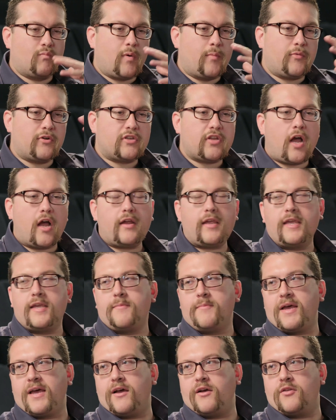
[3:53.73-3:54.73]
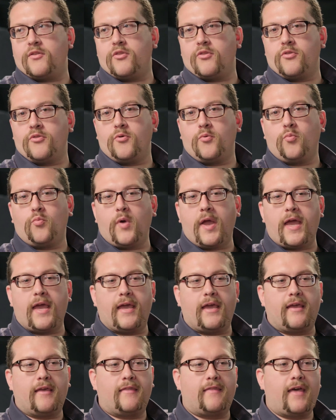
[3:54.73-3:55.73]
When we're talking about the
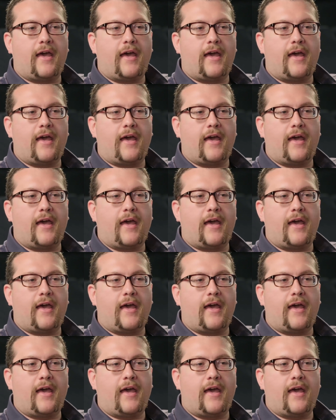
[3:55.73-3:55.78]
way